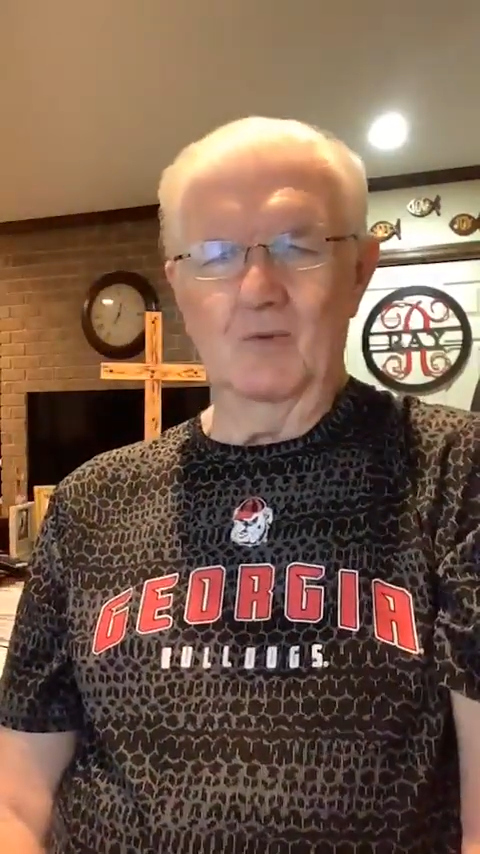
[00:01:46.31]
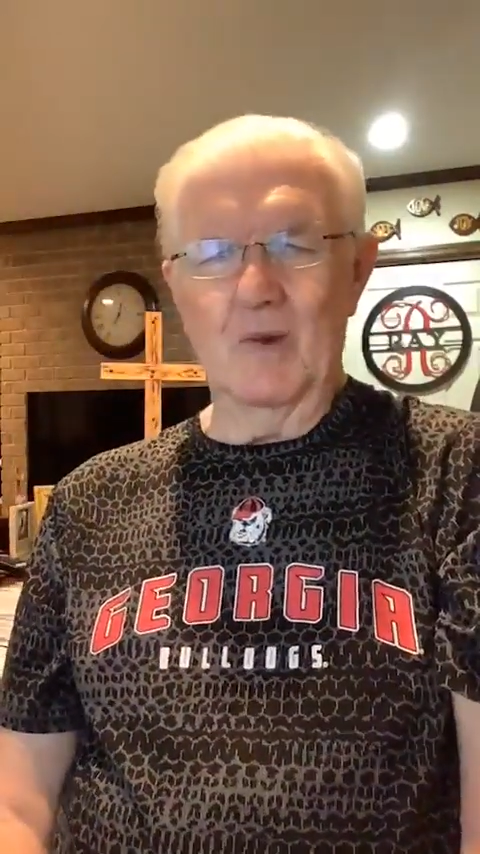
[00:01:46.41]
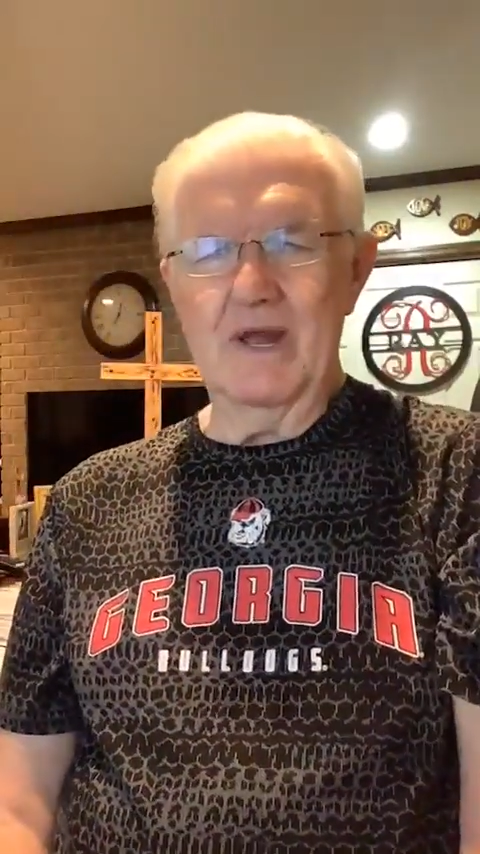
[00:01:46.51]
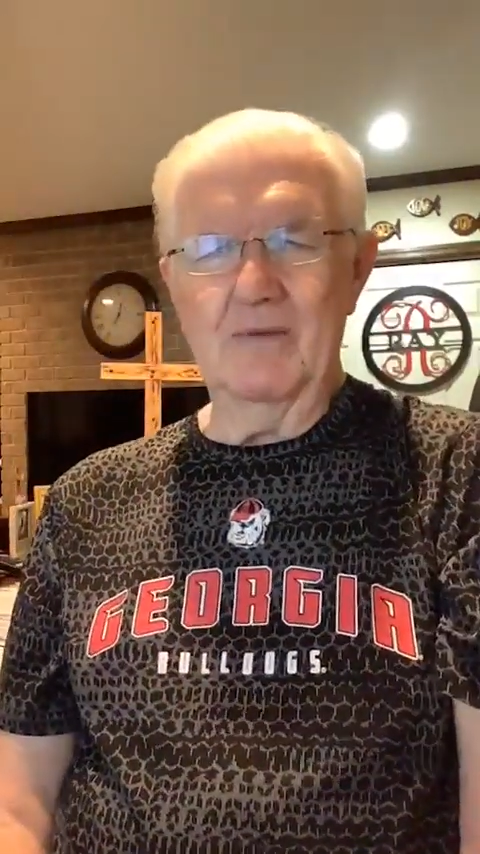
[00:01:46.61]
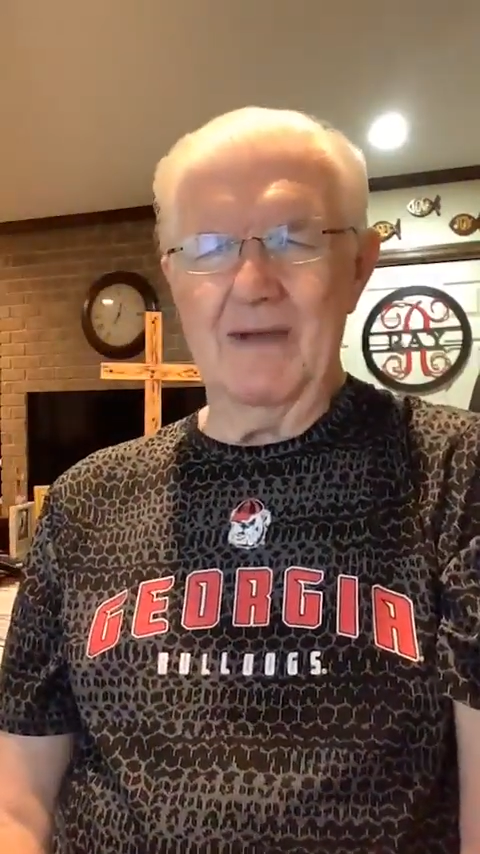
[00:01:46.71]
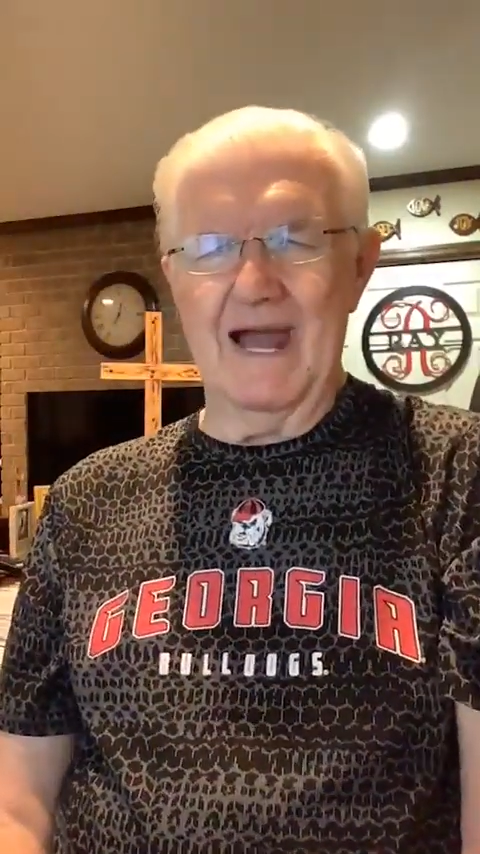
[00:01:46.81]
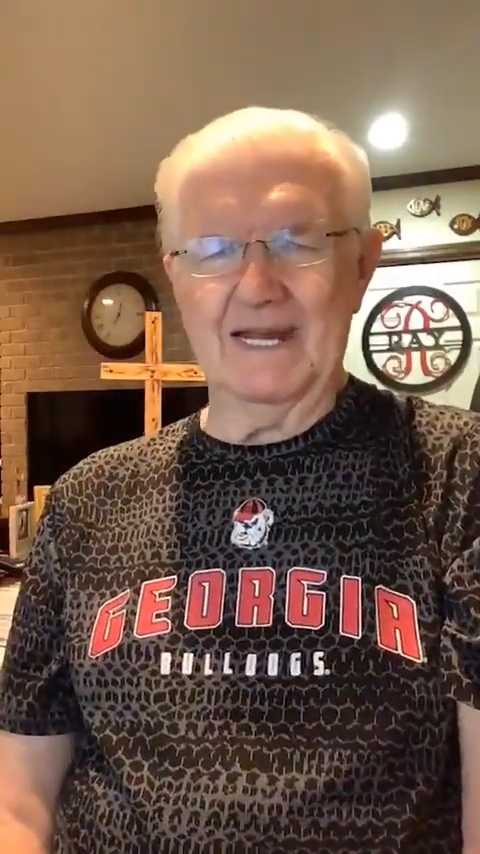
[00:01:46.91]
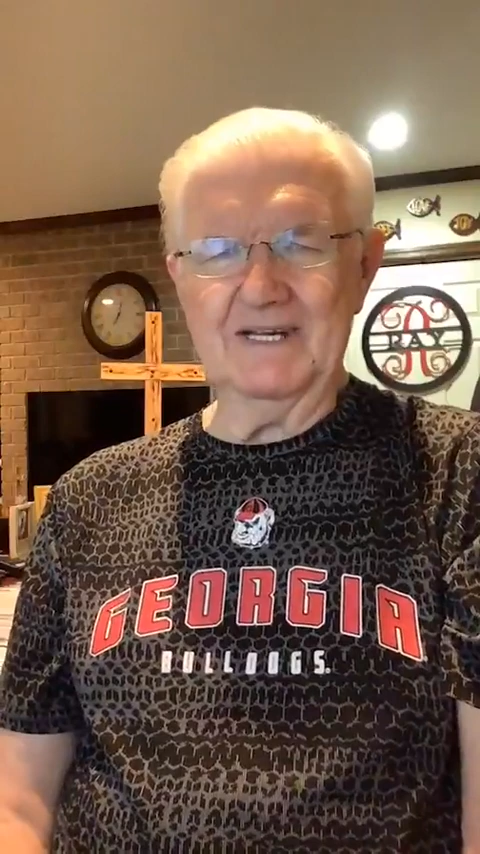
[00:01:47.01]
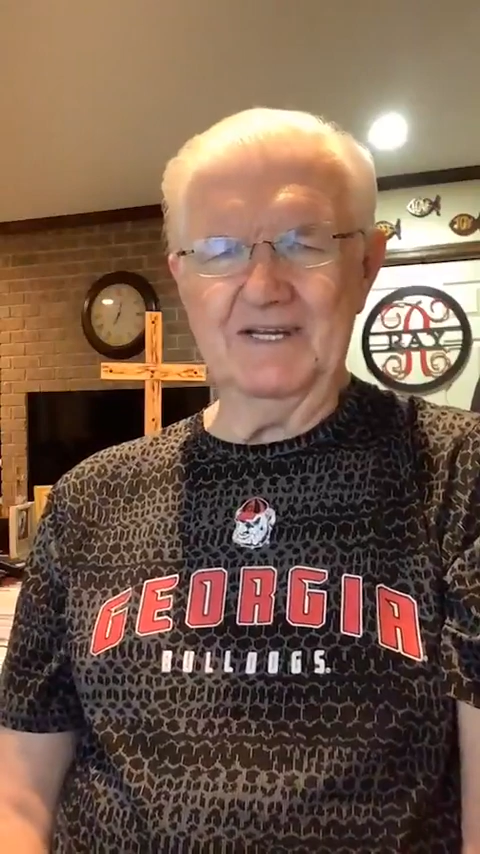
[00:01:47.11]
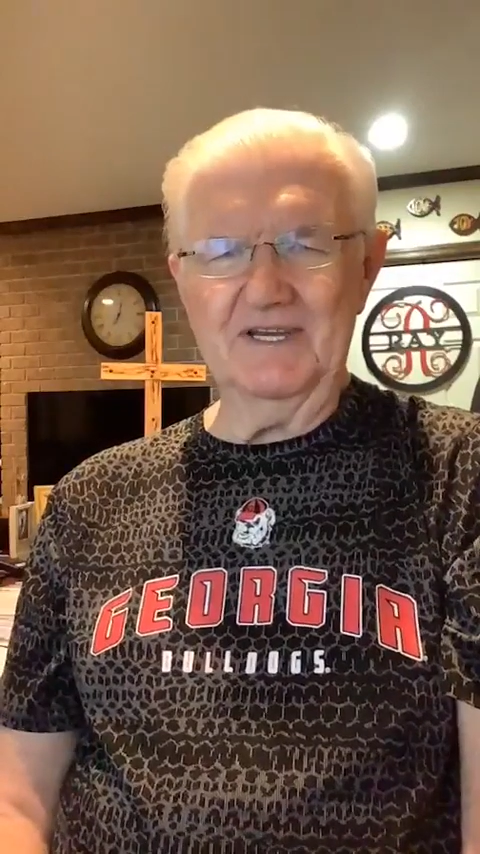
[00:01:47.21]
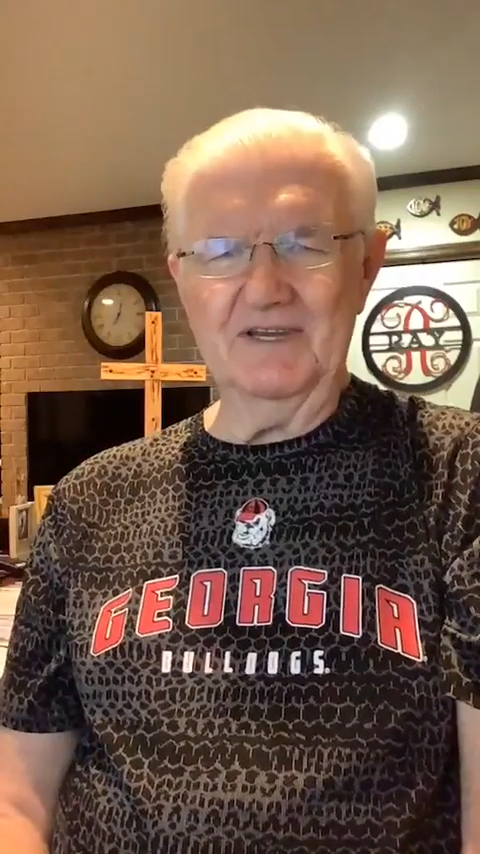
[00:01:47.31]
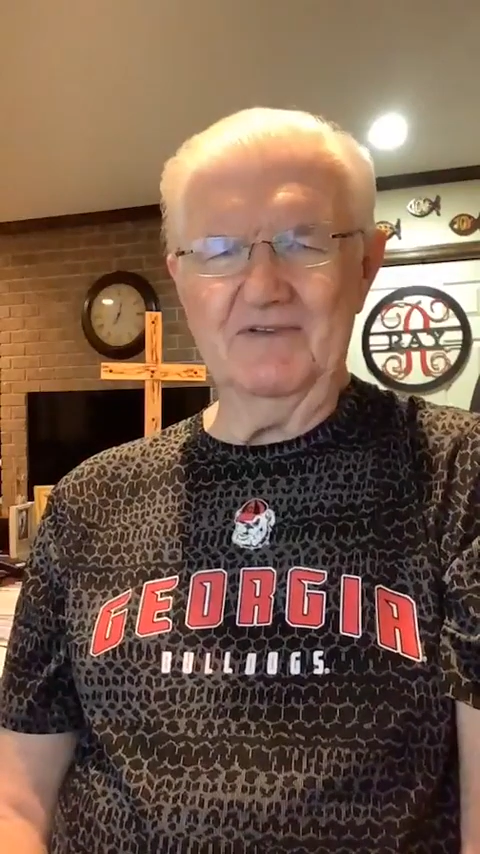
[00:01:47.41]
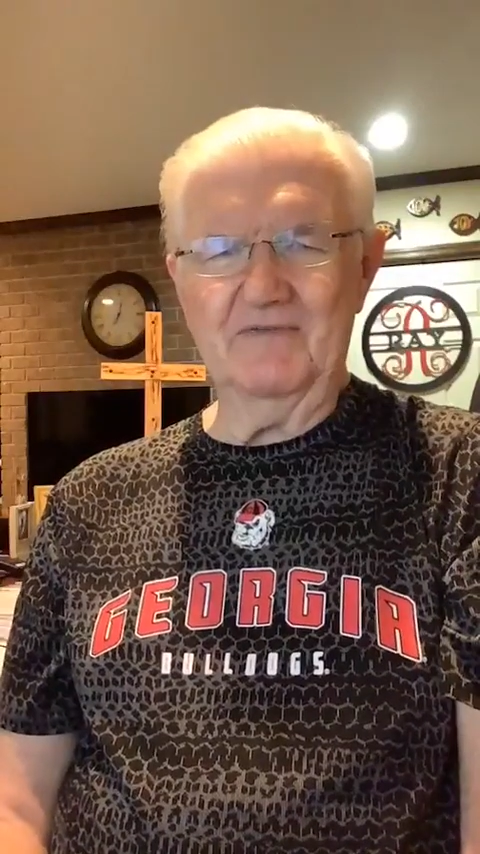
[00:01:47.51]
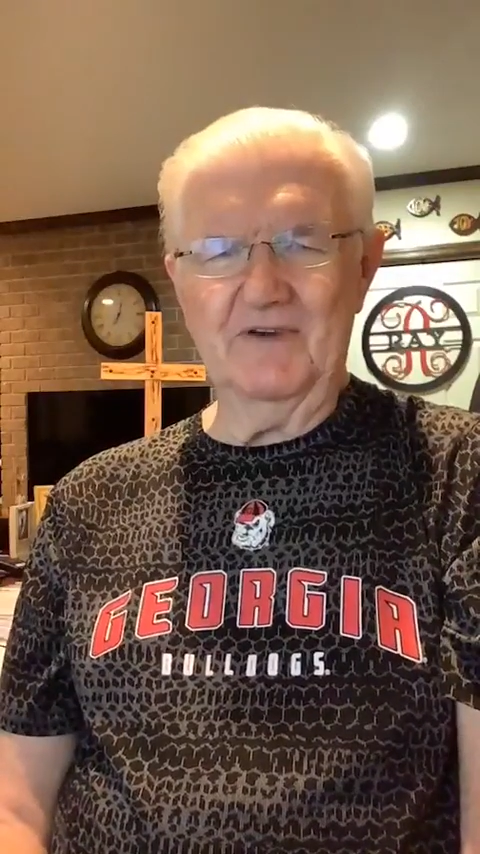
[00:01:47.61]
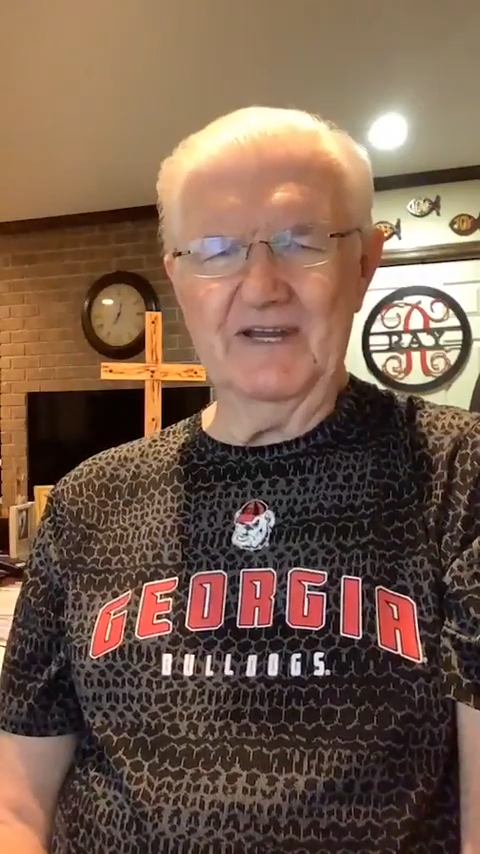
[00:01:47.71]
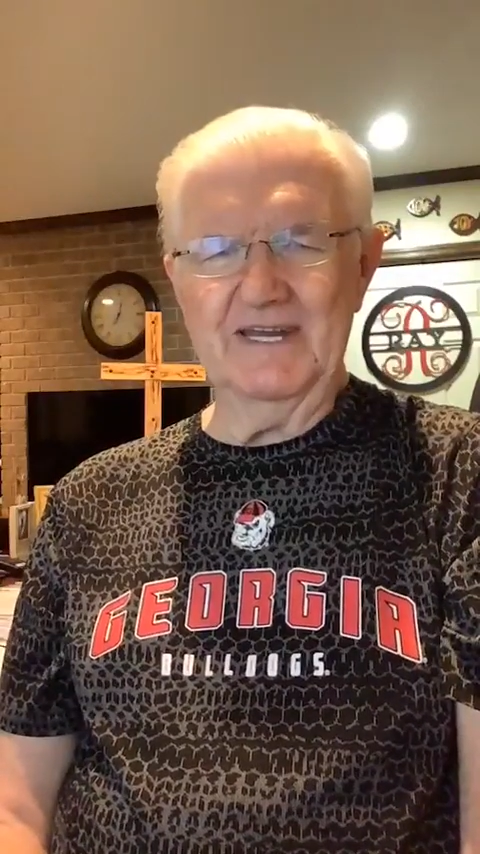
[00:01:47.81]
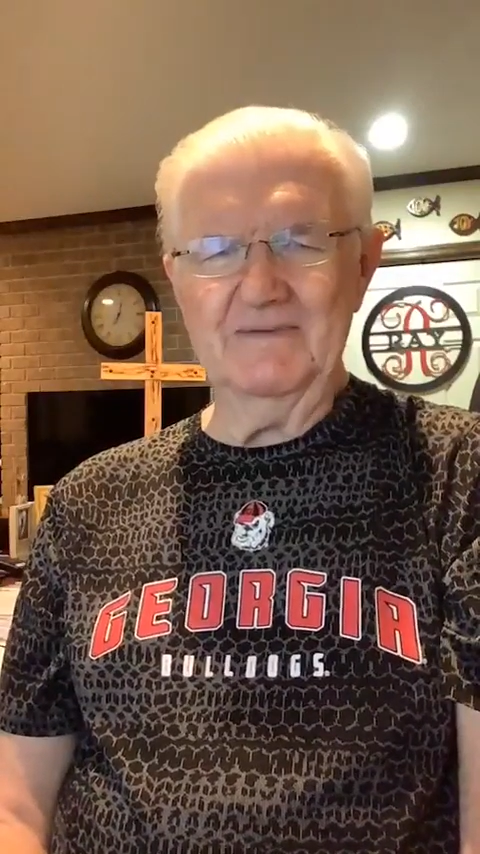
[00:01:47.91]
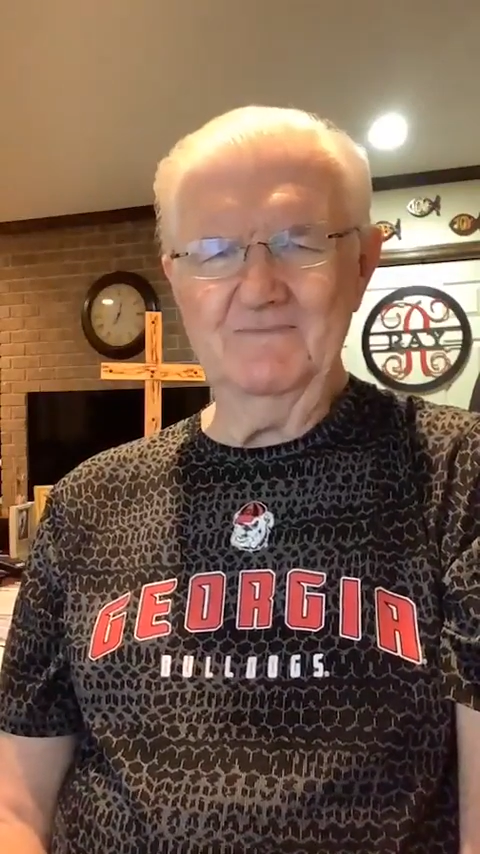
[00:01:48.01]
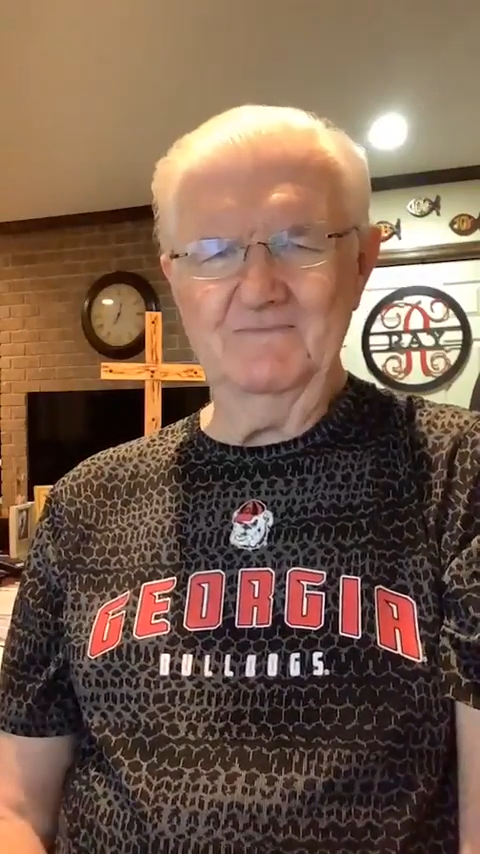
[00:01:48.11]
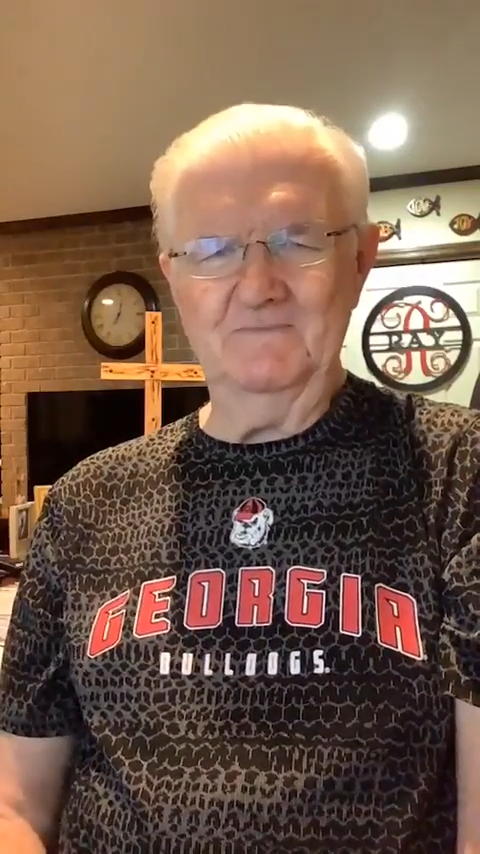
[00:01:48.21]
well, my goodness,
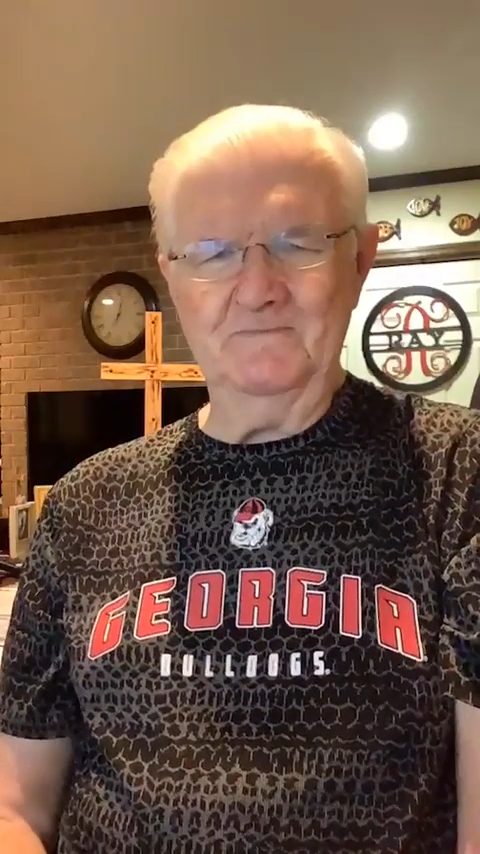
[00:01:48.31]
friend,